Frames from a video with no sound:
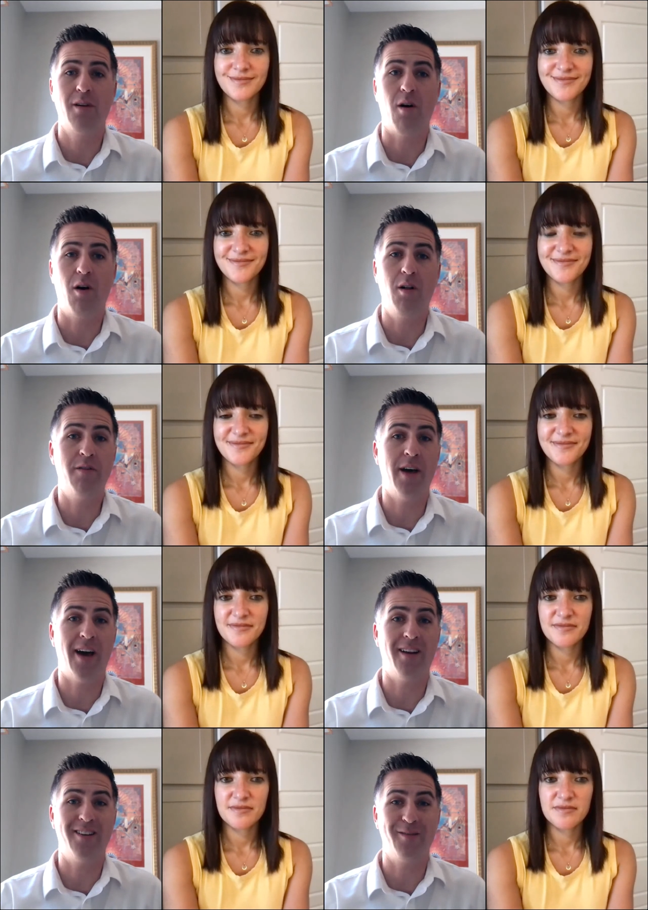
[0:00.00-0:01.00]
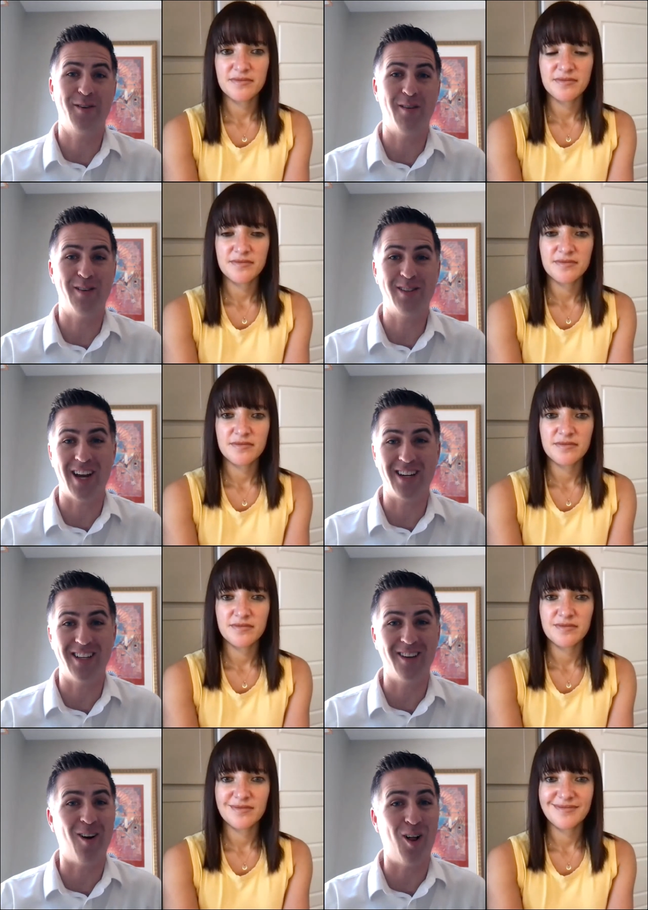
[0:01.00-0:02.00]
Speaker 1: all of that, if you have a side
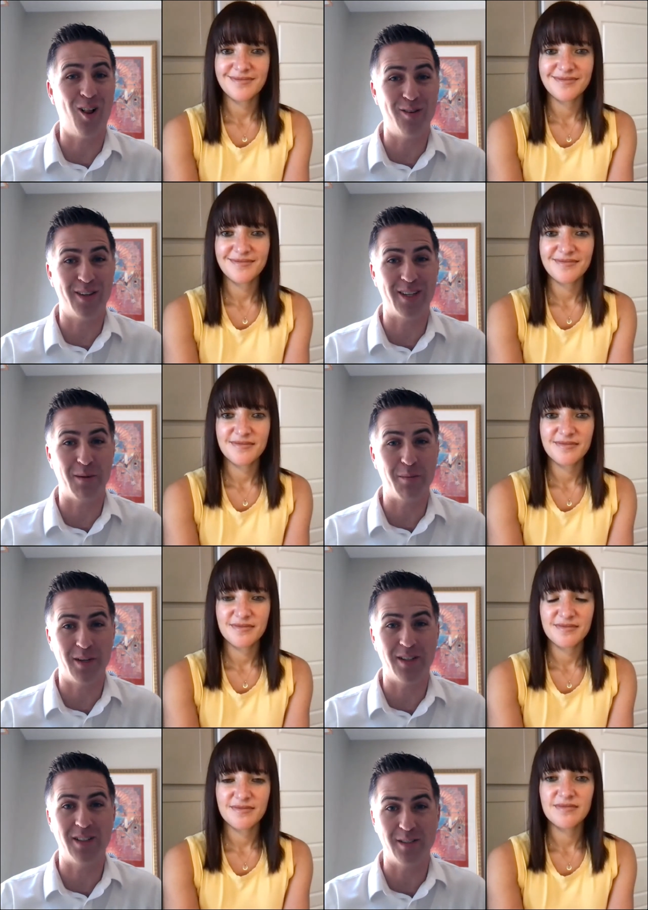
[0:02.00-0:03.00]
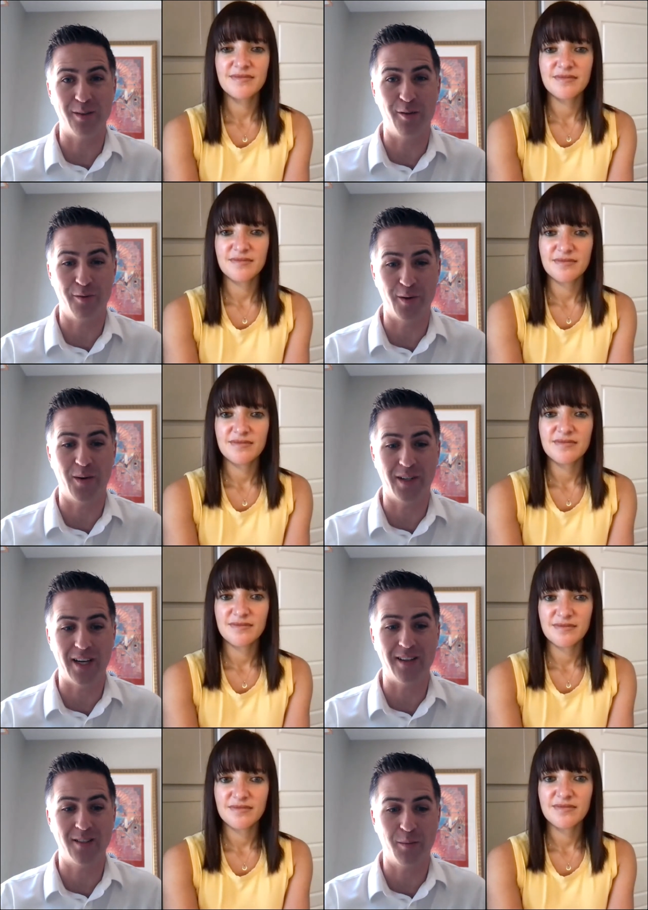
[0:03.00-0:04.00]
gig, all of it can be put into the solo four oh one K.
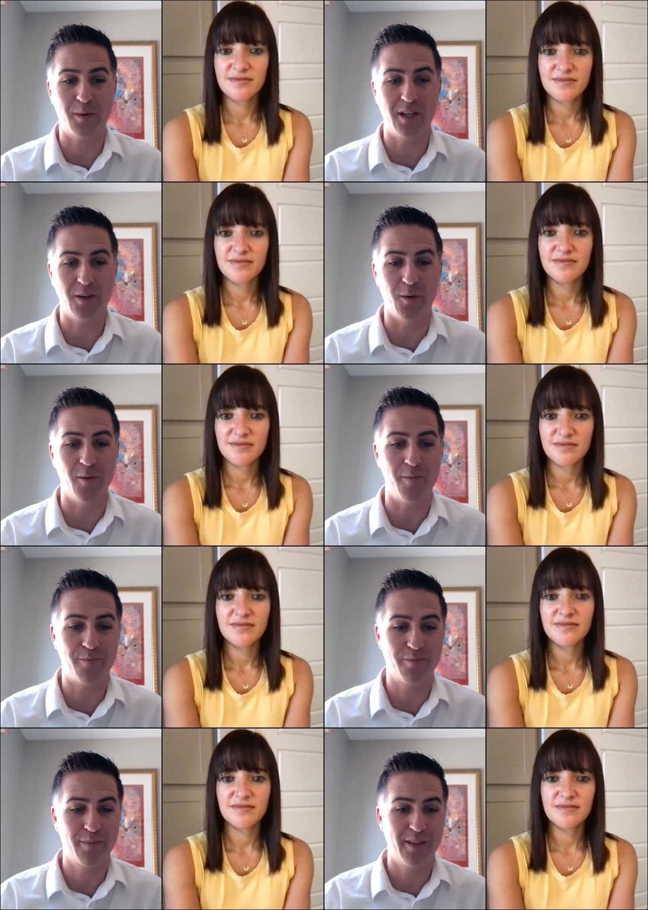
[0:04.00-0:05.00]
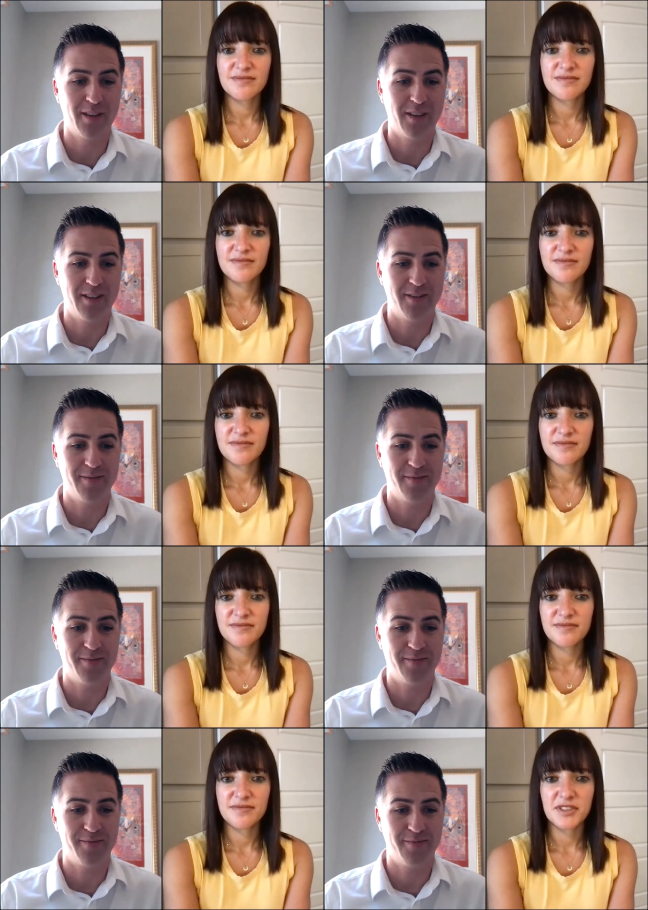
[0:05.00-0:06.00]
So pretty cool.
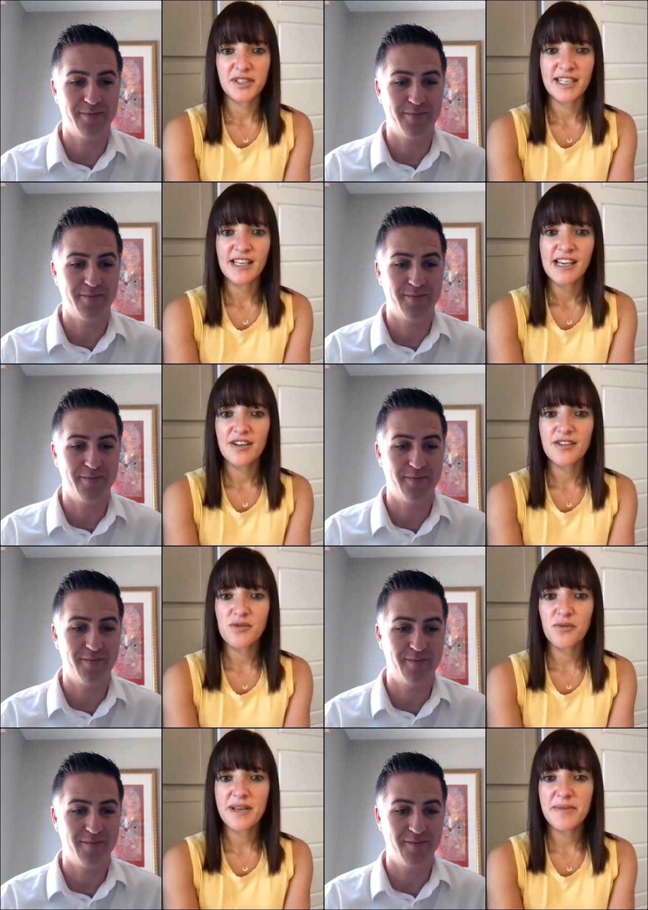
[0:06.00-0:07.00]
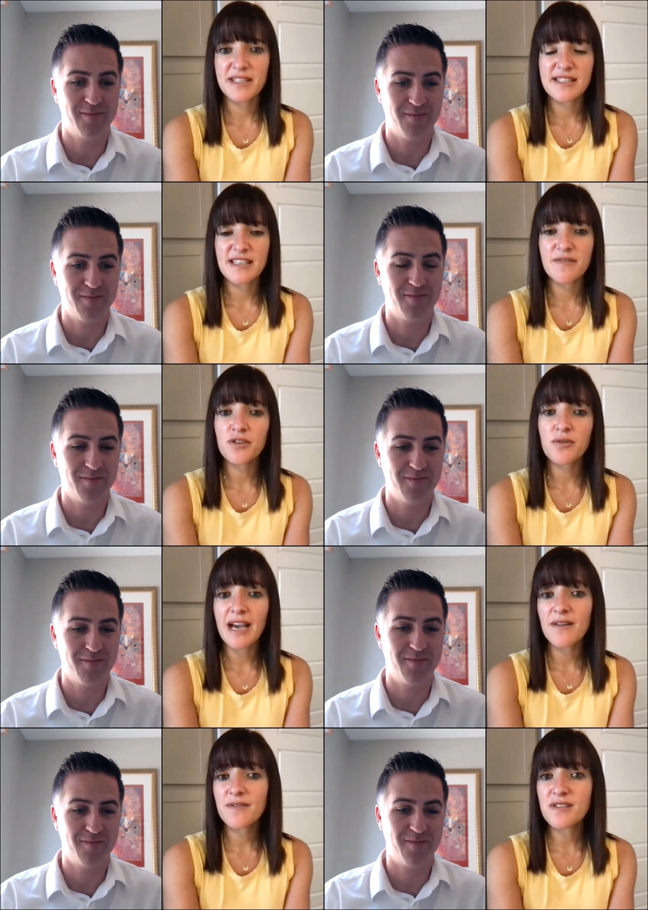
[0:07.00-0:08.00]
Speaker 2: Great. And also, Raymond, if you
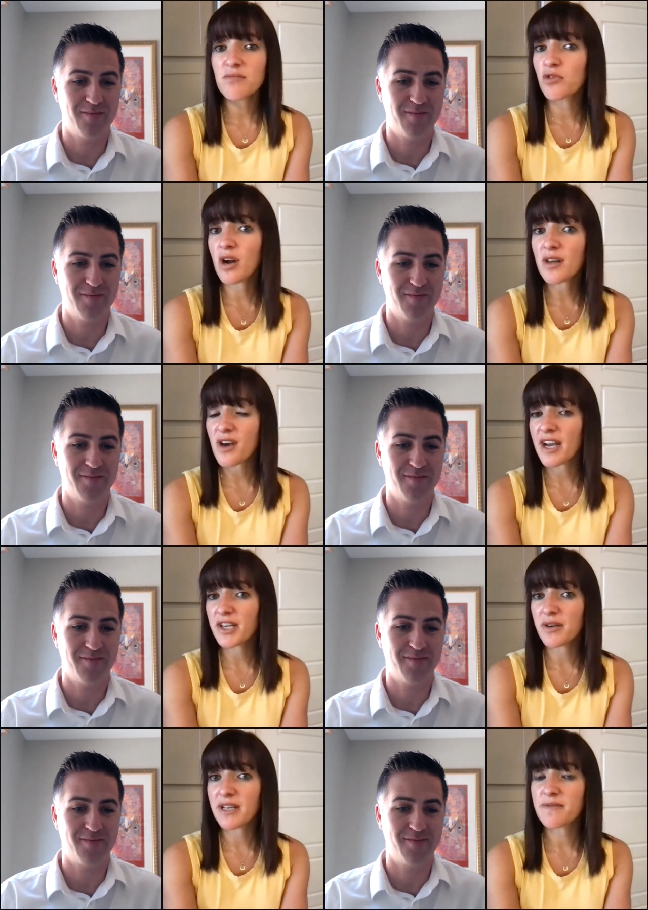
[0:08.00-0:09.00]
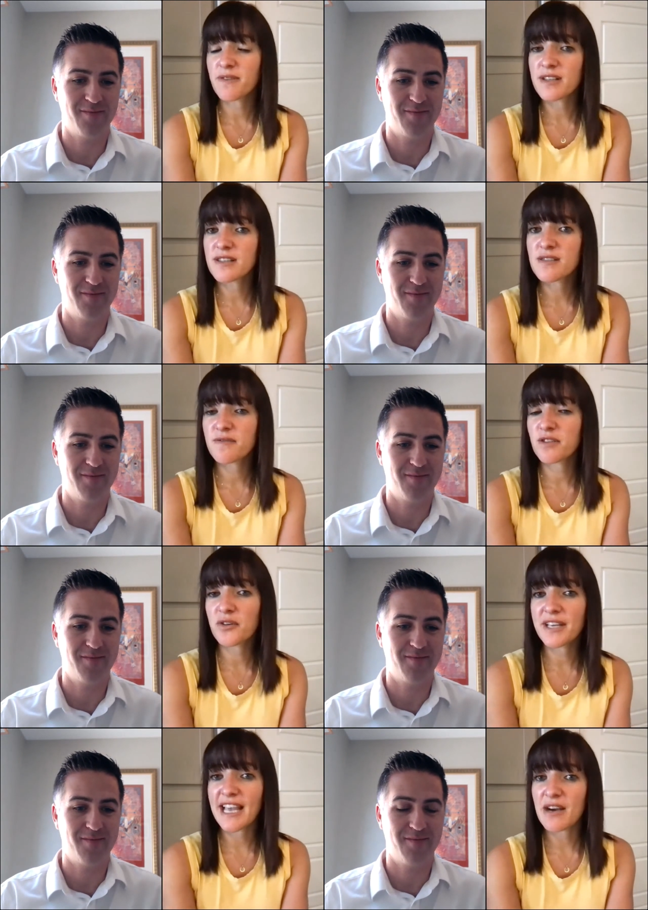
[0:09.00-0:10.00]
have some Roth I R A funds
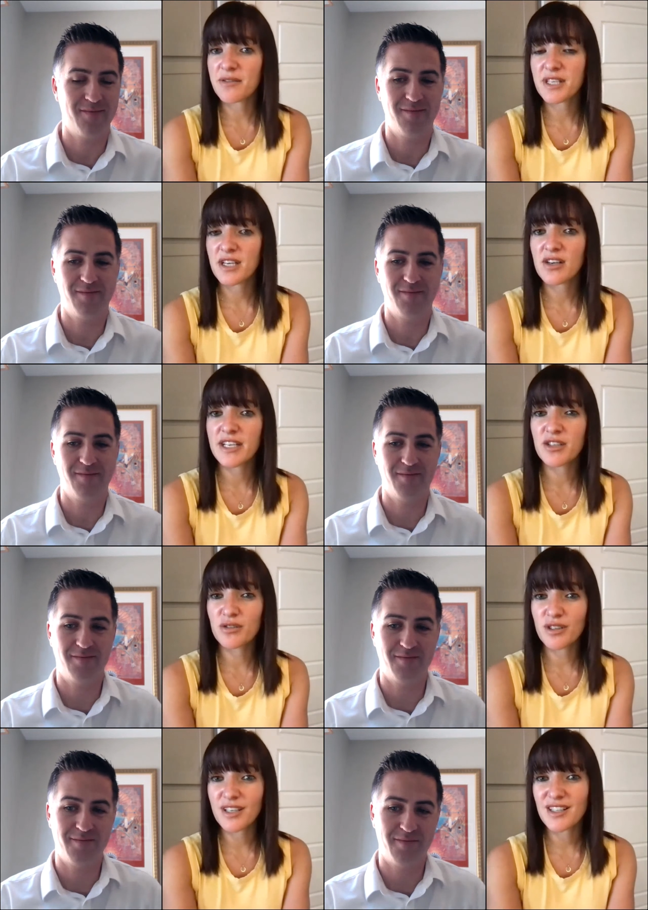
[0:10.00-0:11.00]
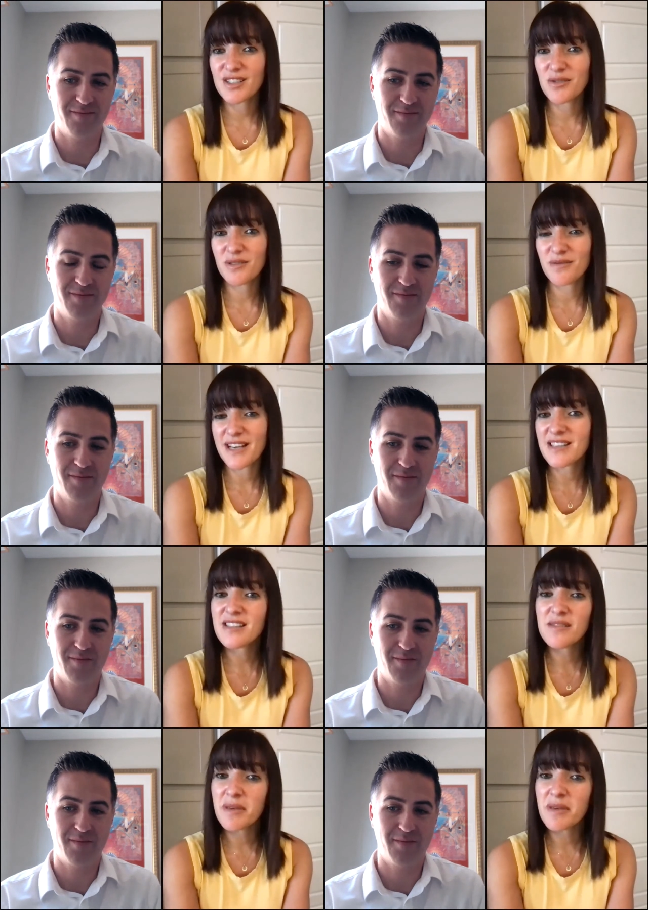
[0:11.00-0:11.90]
floating out there and you're looking to invest in